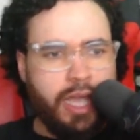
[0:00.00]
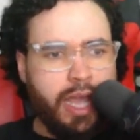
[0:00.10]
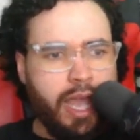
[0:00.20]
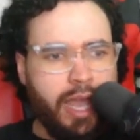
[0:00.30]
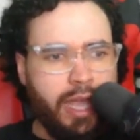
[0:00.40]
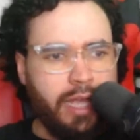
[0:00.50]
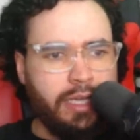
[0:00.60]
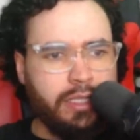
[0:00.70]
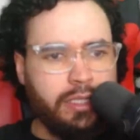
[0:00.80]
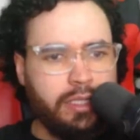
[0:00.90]

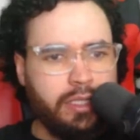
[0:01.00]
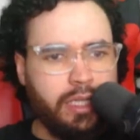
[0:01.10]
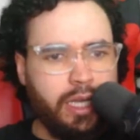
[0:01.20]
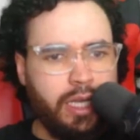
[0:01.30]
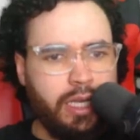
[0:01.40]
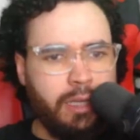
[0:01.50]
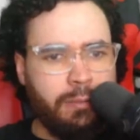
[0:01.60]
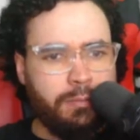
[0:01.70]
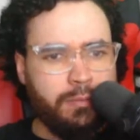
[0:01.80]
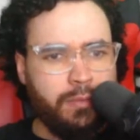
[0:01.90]
and
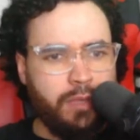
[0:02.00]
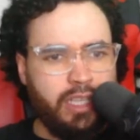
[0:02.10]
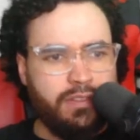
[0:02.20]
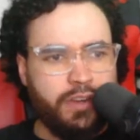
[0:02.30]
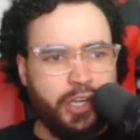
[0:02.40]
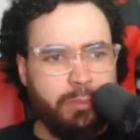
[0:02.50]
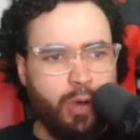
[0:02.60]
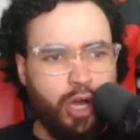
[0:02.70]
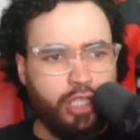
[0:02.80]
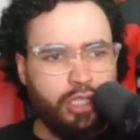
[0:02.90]
it's very
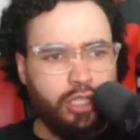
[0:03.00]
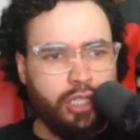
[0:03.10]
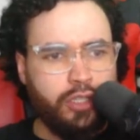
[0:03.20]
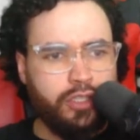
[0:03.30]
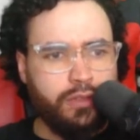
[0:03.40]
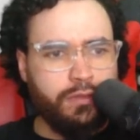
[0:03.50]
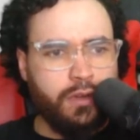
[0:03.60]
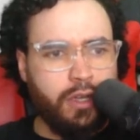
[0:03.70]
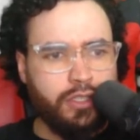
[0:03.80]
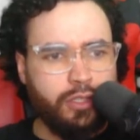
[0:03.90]
modular to
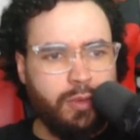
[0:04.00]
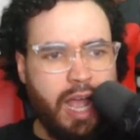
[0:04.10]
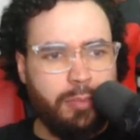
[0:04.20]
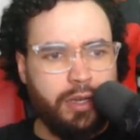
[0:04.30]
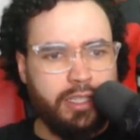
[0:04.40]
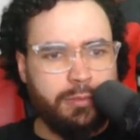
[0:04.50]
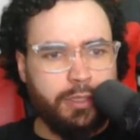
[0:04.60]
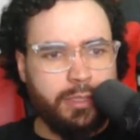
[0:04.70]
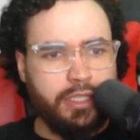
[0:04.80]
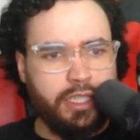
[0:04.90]
foster rapid
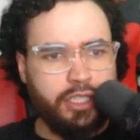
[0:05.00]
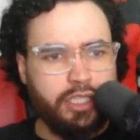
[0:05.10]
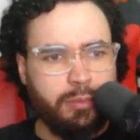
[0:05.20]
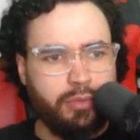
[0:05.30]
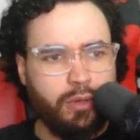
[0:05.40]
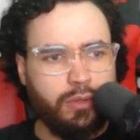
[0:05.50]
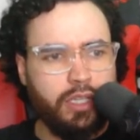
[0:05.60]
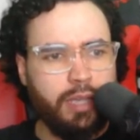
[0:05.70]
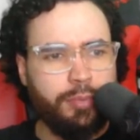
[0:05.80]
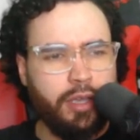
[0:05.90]
experimentation and
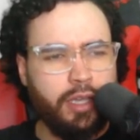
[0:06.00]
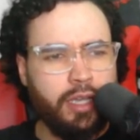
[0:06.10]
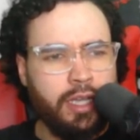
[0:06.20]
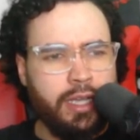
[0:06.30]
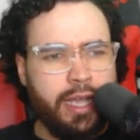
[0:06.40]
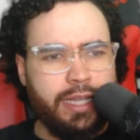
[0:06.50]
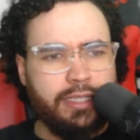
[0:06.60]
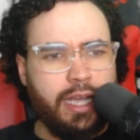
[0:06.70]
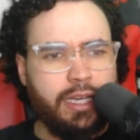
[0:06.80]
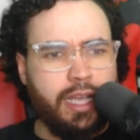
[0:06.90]
prototyping,
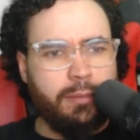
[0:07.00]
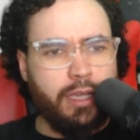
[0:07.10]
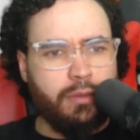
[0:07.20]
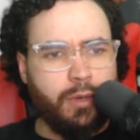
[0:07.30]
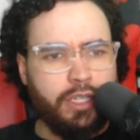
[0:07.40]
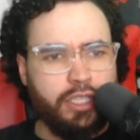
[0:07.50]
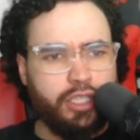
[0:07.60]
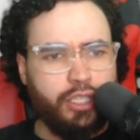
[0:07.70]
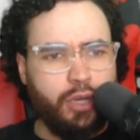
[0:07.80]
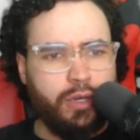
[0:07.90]
and dynamic where
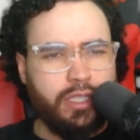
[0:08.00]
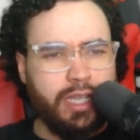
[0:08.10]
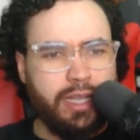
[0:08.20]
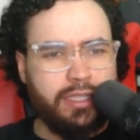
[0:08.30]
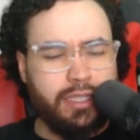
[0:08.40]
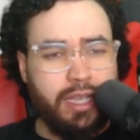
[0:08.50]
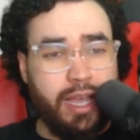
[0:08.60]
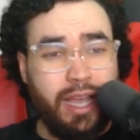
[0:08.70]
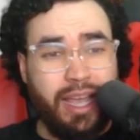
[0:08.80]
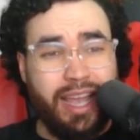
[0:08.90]
each node is
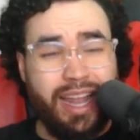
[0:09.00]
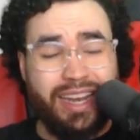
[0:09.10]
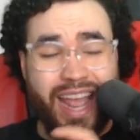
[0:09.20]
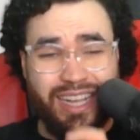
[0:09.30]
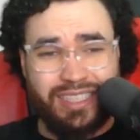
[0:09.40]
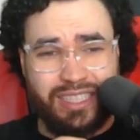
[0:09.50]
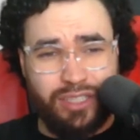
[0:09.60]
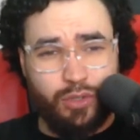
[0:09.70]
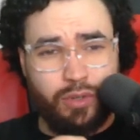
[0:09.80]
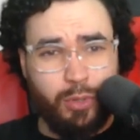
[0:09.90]
an
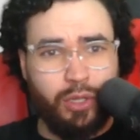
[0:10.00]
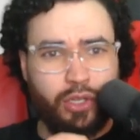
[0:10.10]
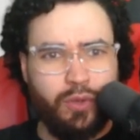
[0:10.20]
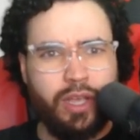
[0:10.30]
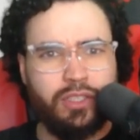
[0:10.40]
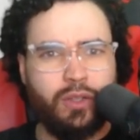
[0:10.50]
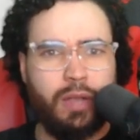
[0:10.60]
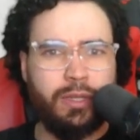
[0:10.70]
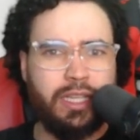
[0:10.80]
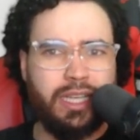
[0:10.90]
executable unit. So I
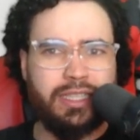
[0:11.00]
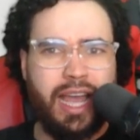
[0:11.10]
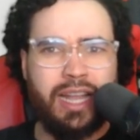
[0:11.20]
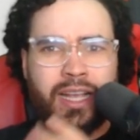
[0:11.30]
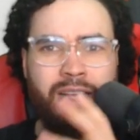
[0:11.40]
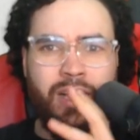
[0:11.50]
really like that.